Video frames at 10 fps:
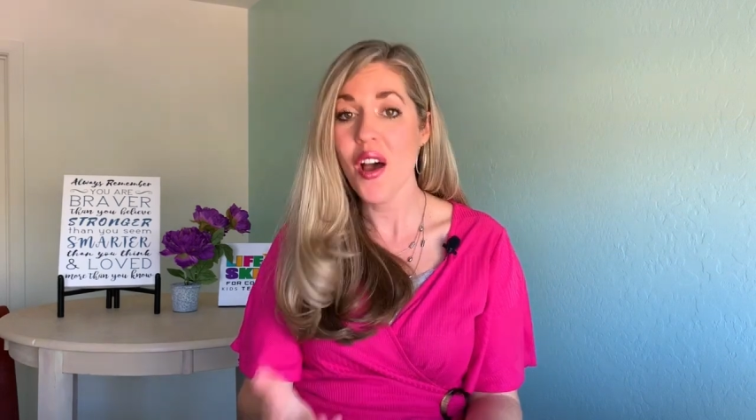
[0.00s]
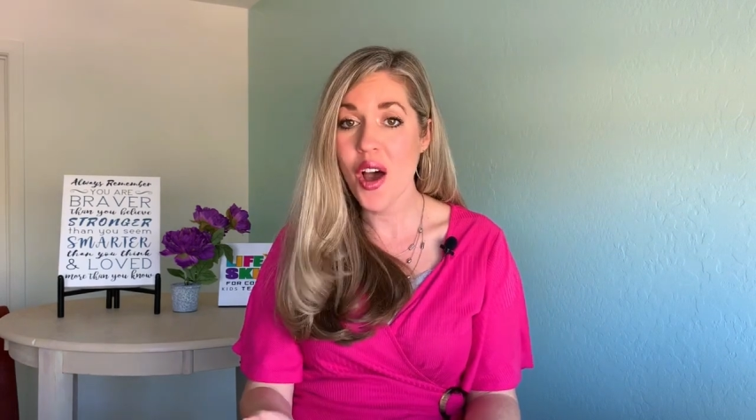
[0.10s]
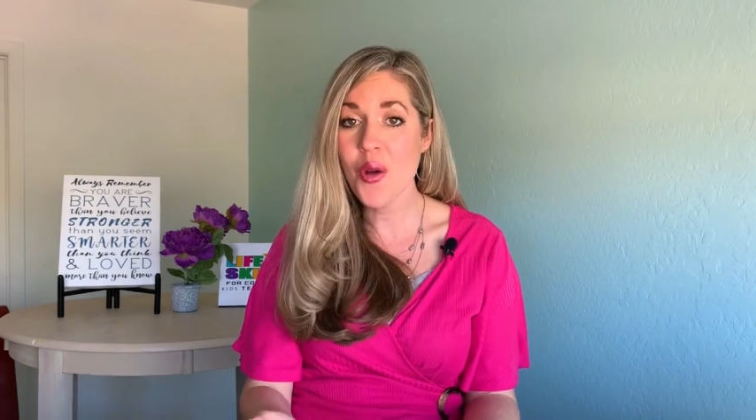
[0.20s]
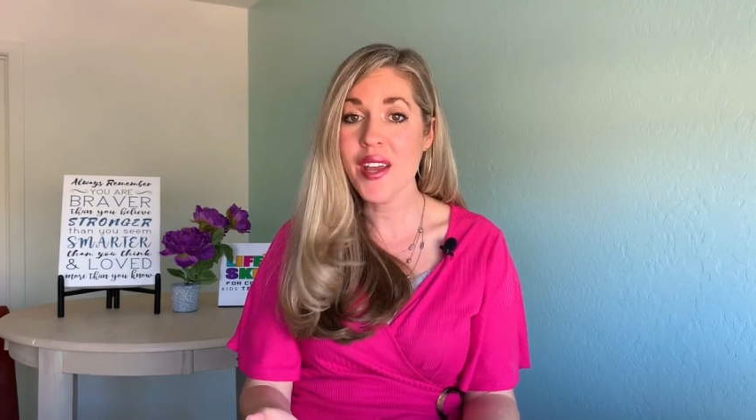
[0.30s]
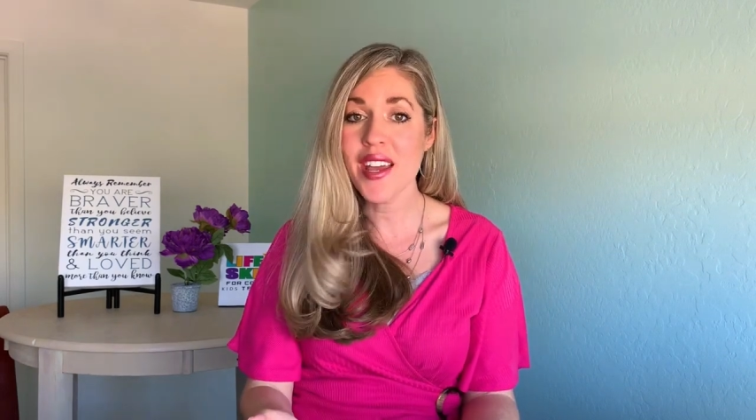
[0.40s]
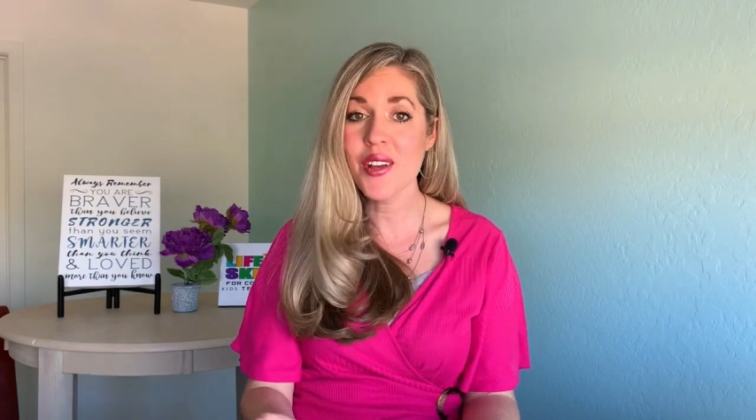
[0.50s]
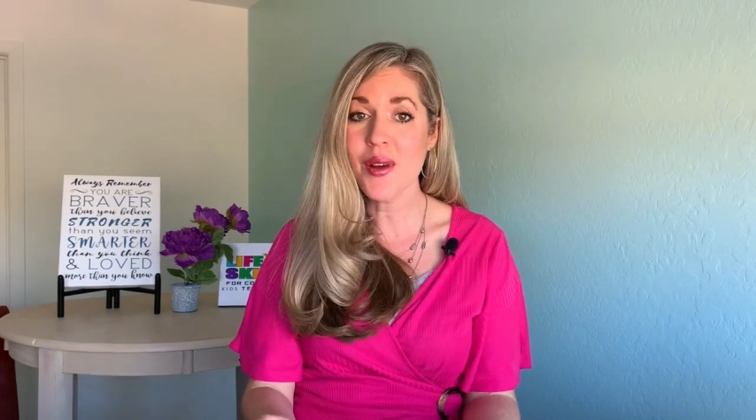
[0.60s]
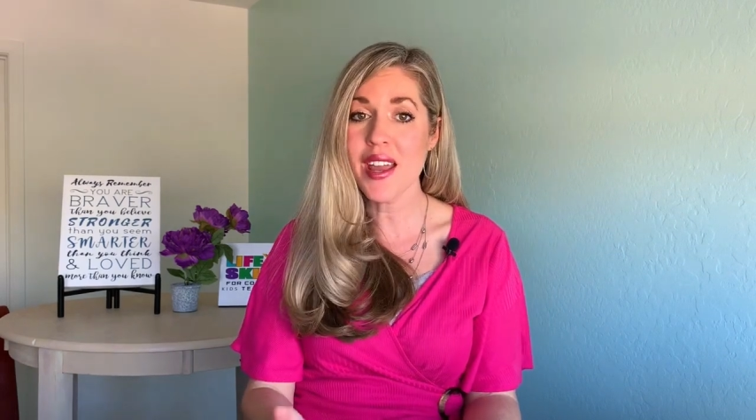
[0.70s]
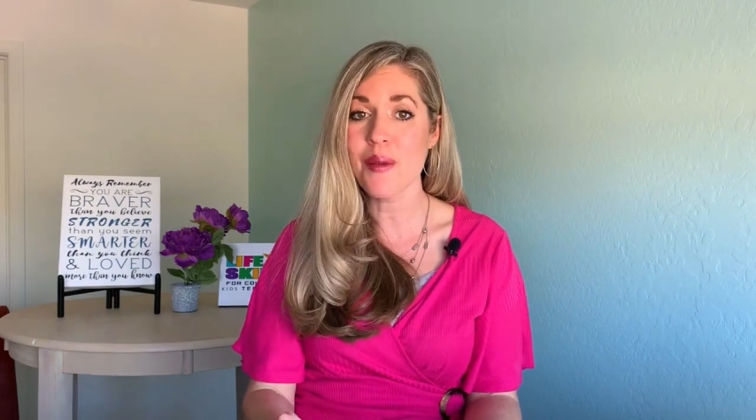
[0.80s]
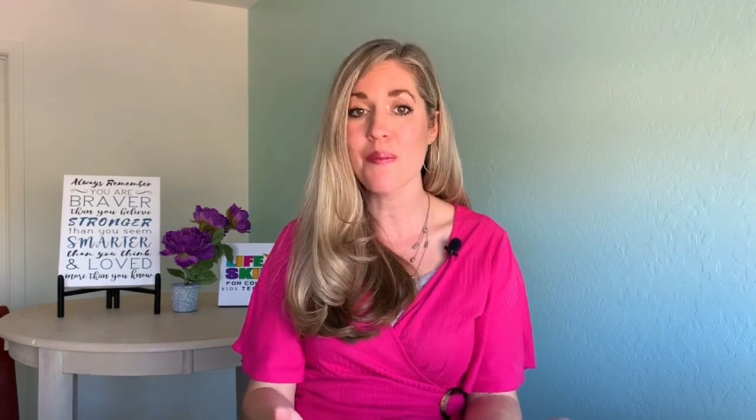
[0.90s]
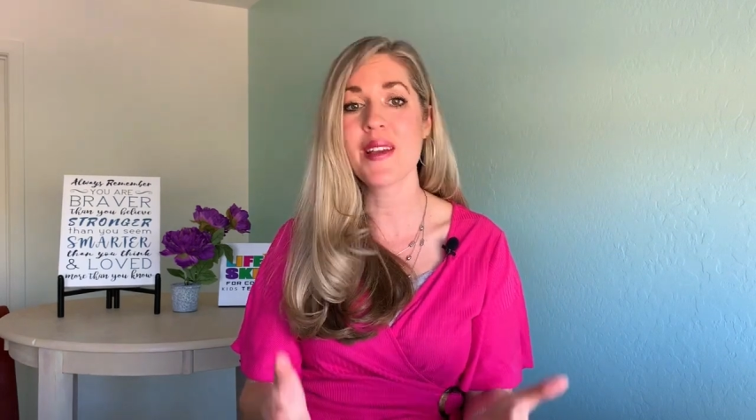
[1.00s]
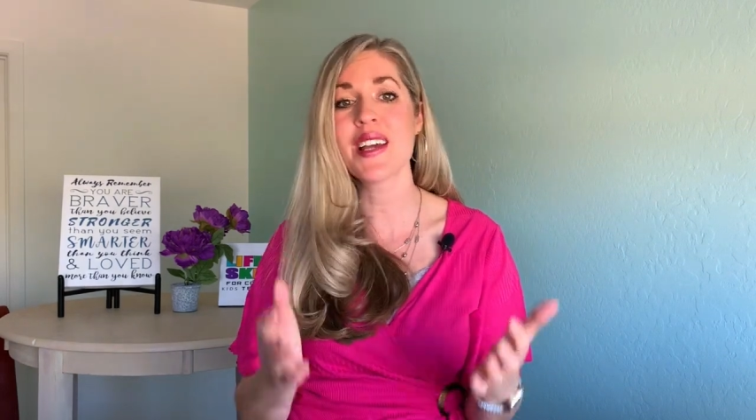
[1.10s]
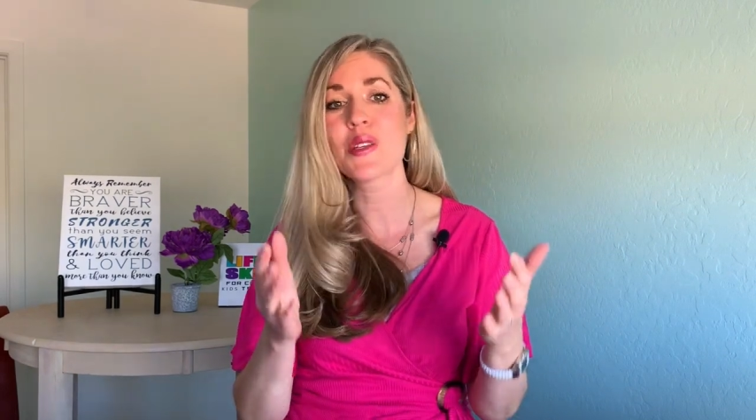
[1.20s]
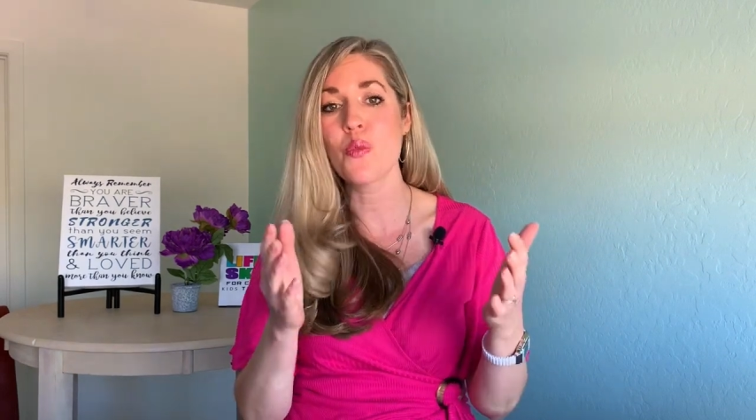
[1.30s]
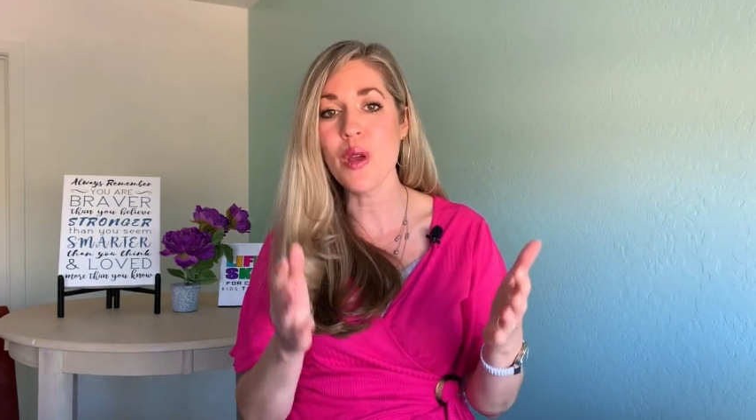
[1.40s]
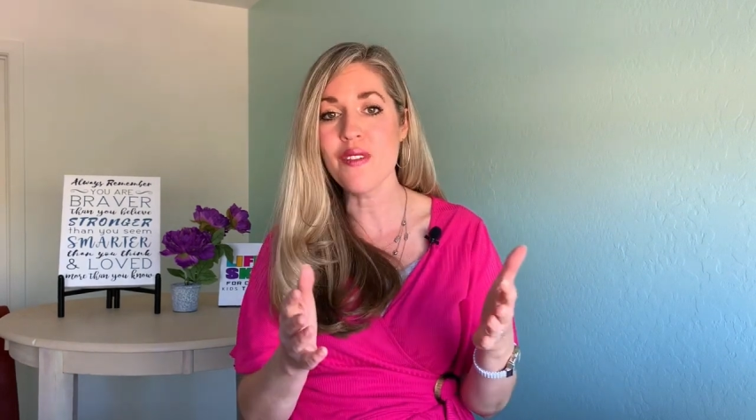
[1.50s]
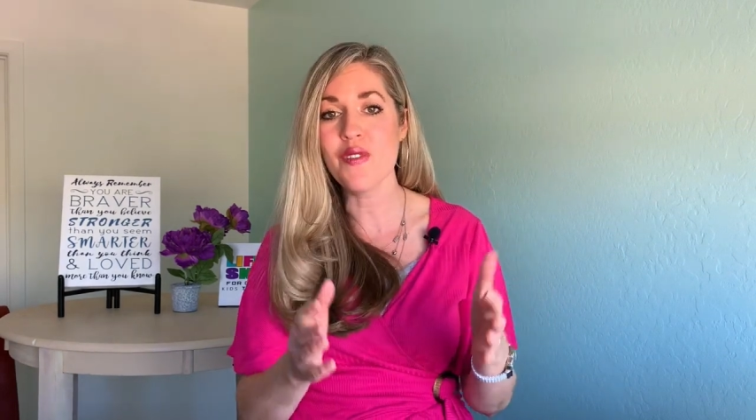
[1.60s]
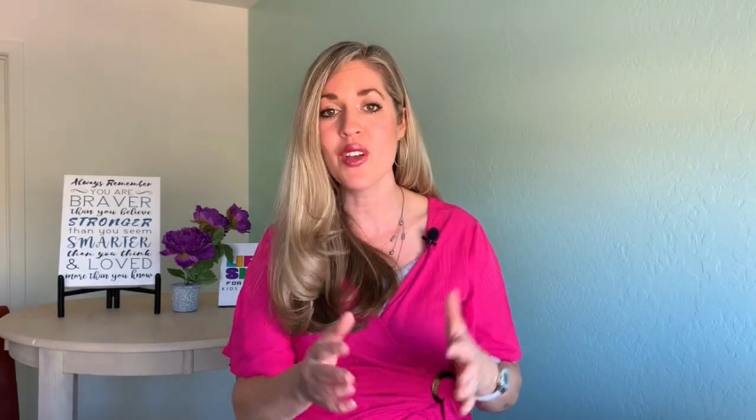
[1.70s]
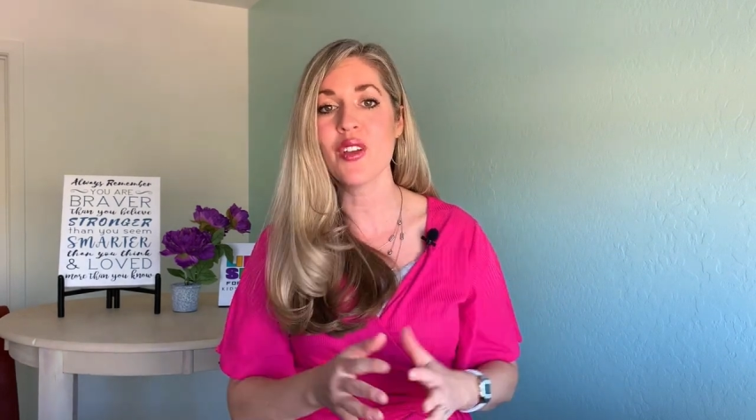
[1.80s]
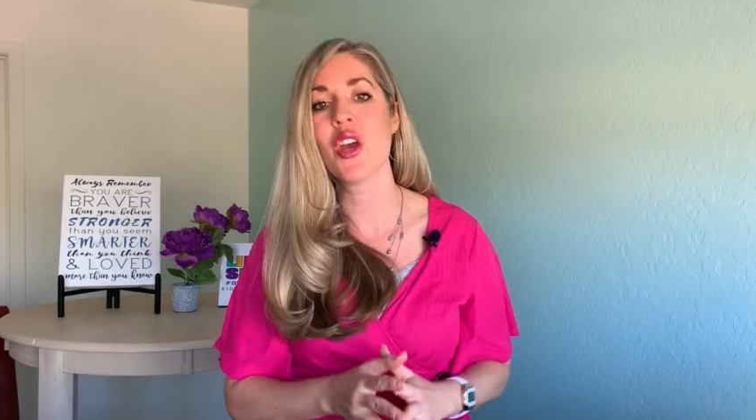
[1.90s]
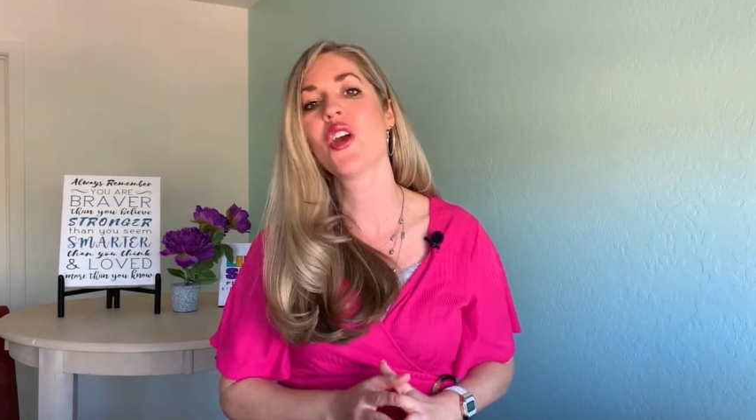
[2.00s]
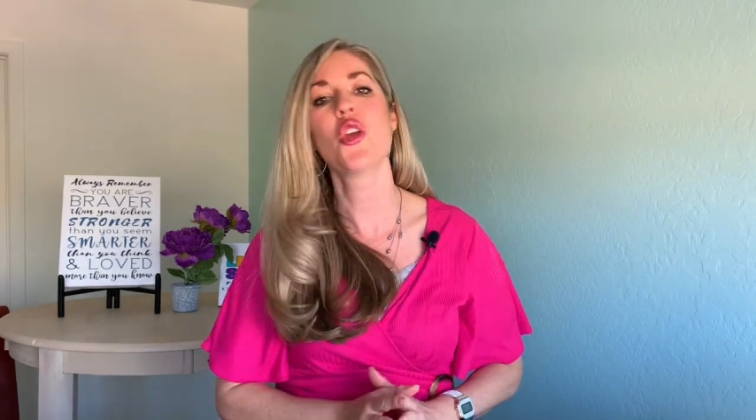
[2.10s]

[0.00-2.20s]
Okay, great, because we feel